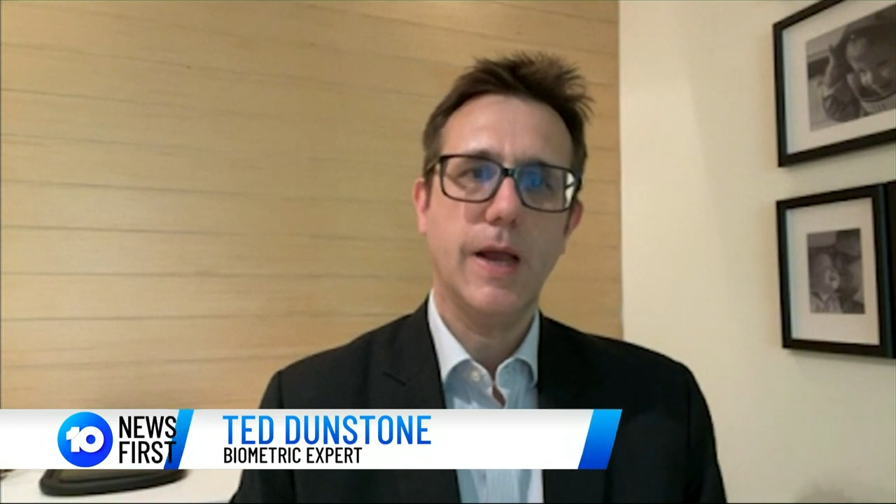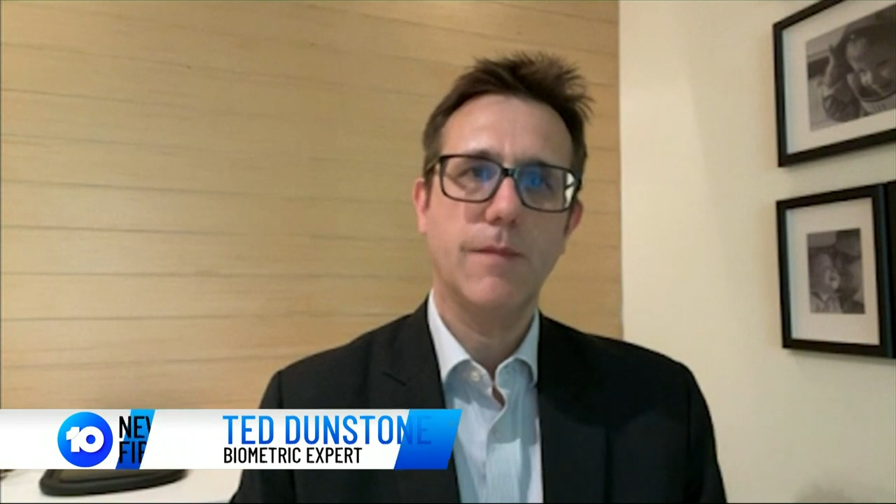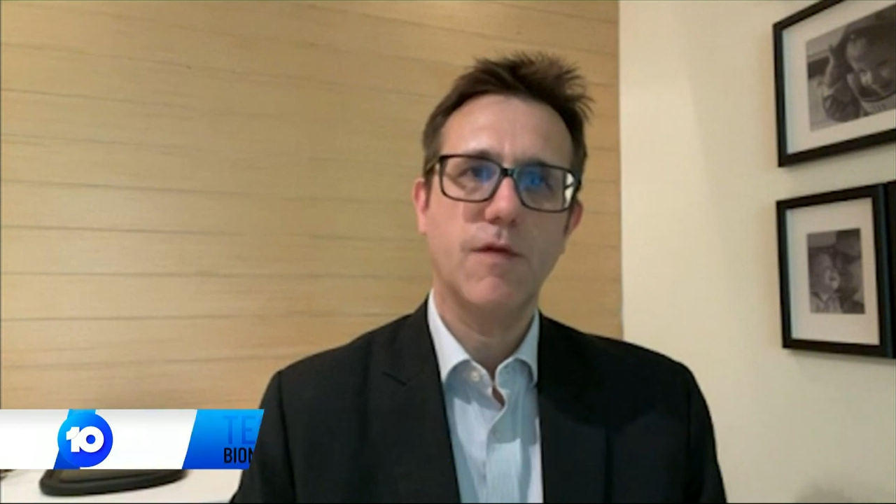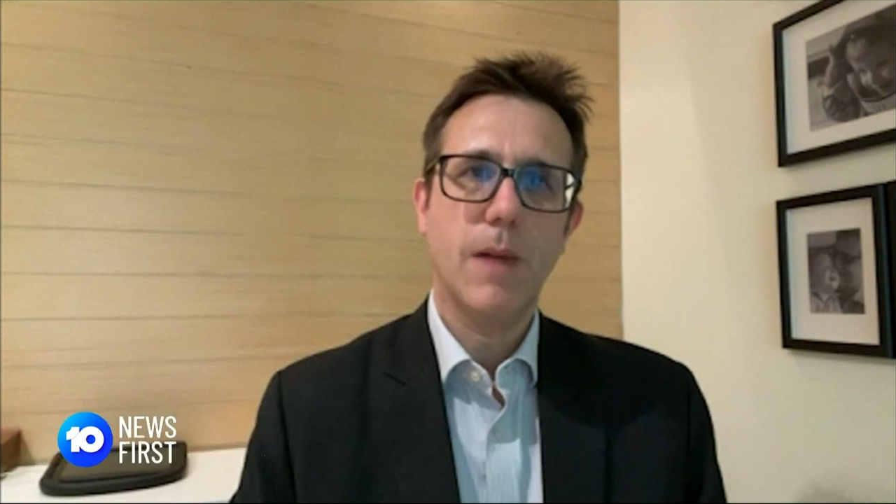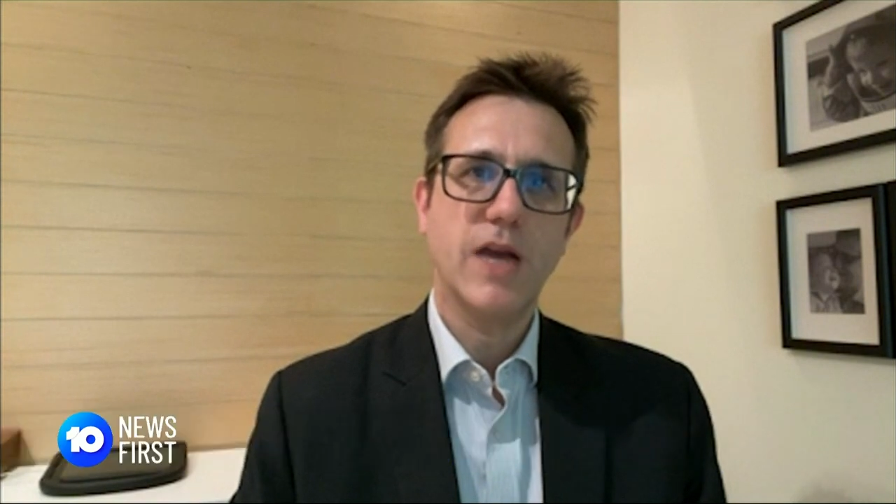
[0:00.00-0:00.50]

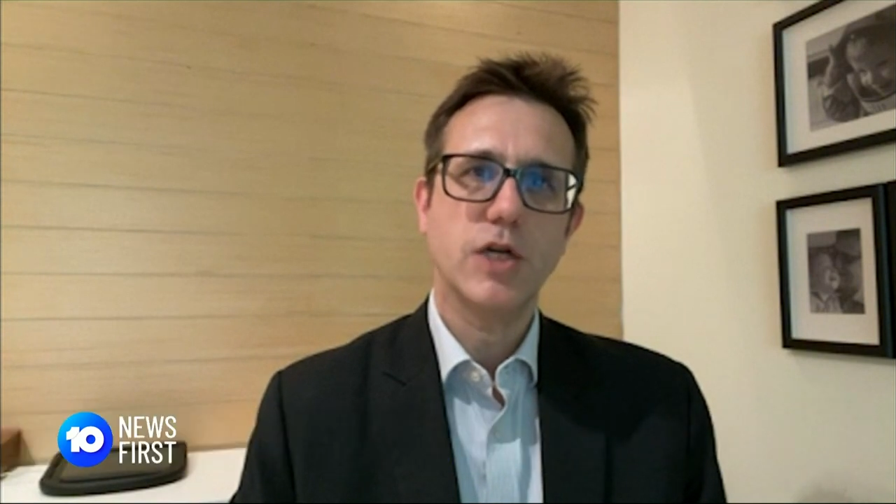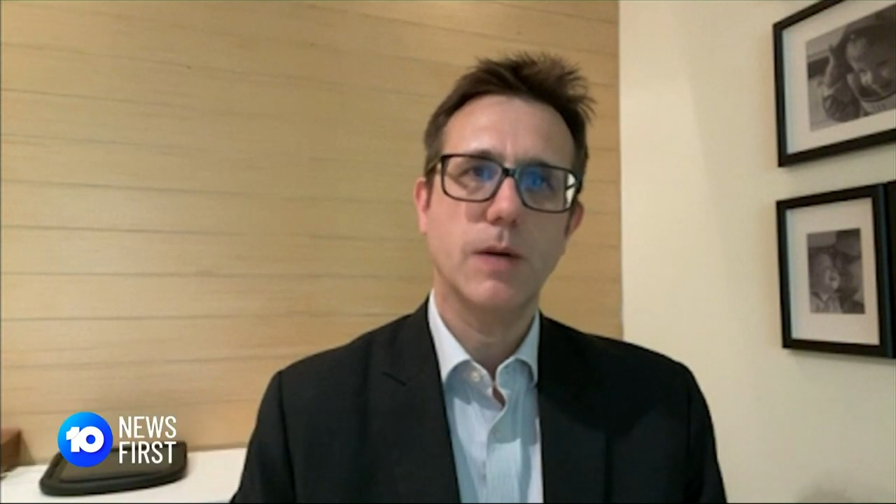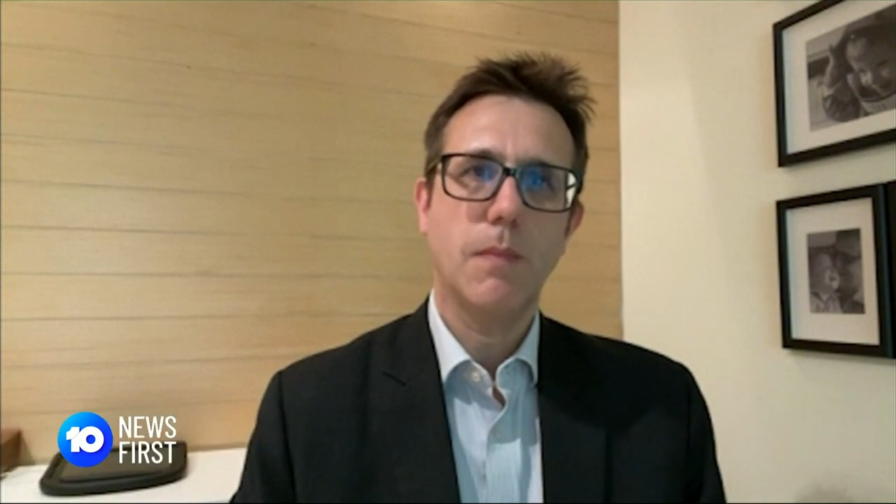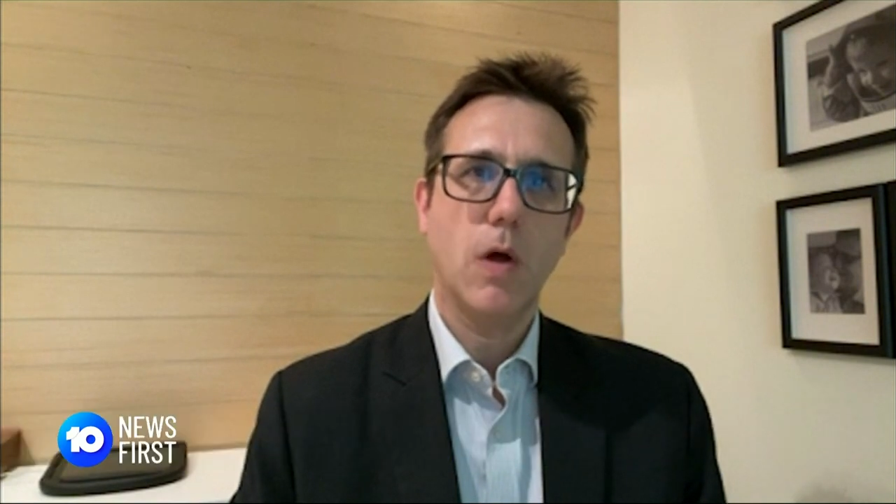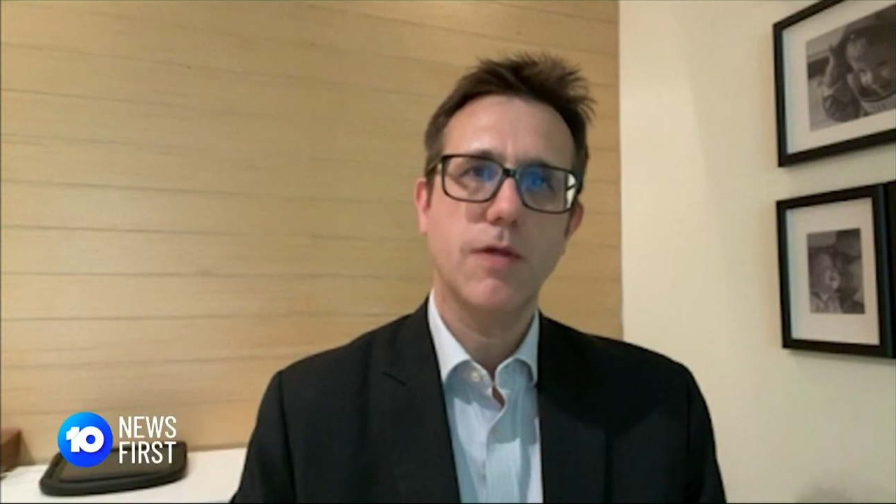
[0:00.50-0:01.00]

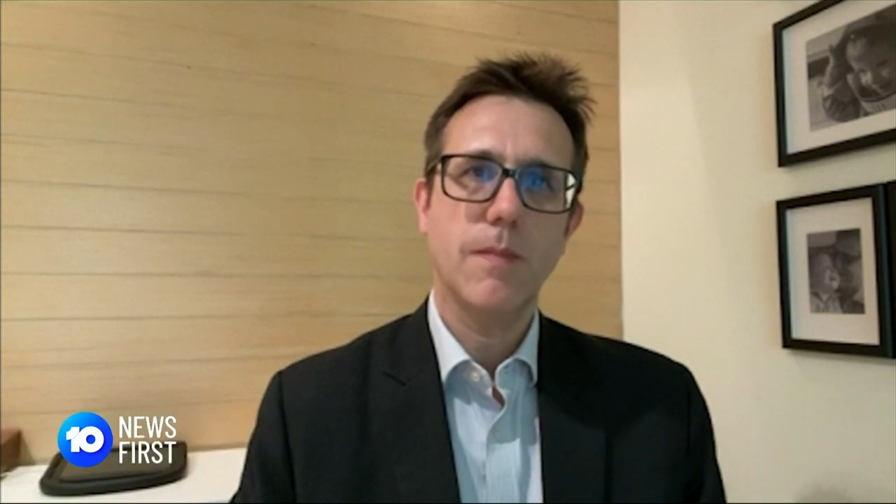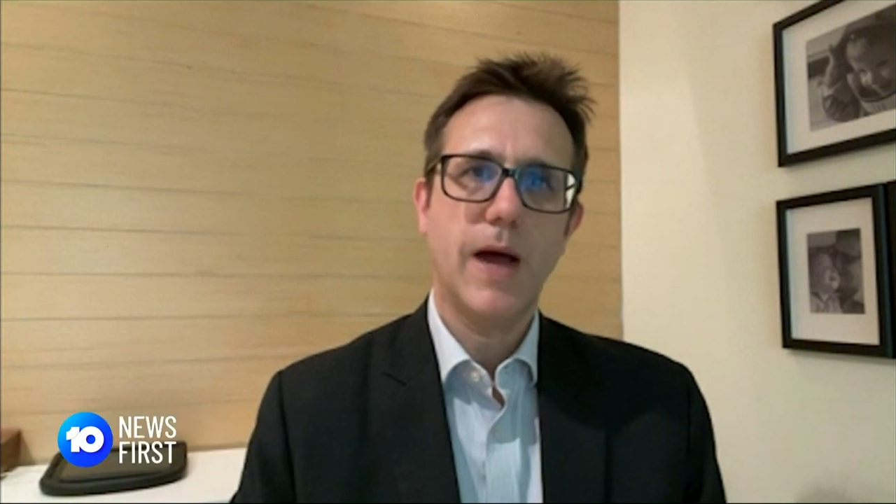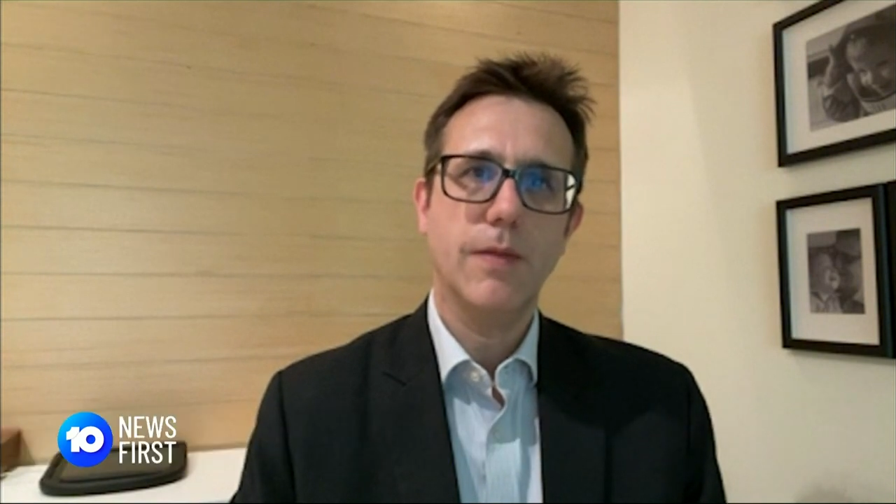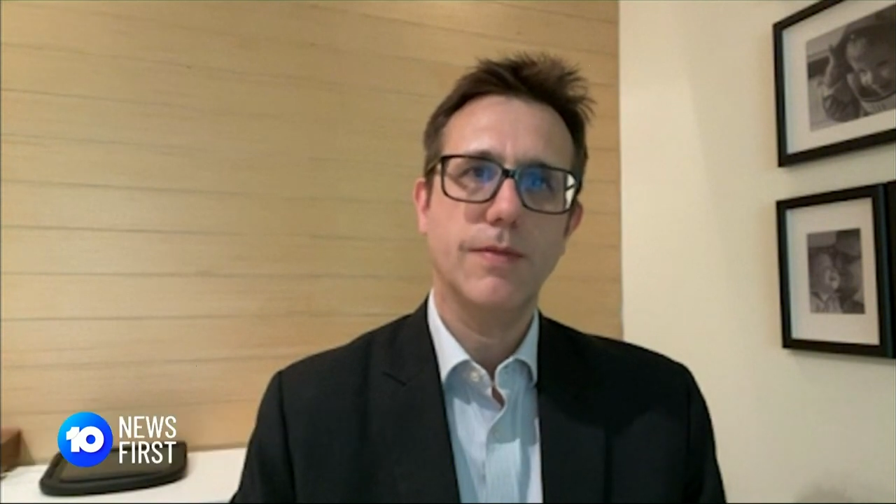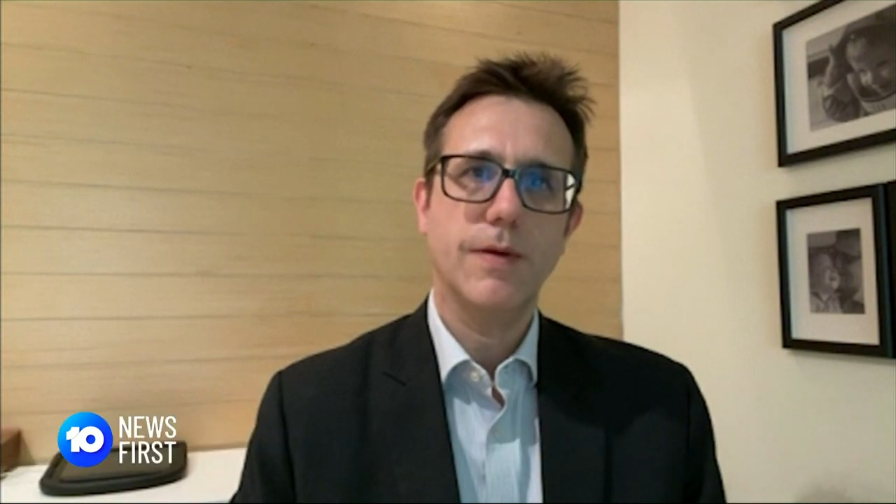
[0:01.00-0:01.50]
information both about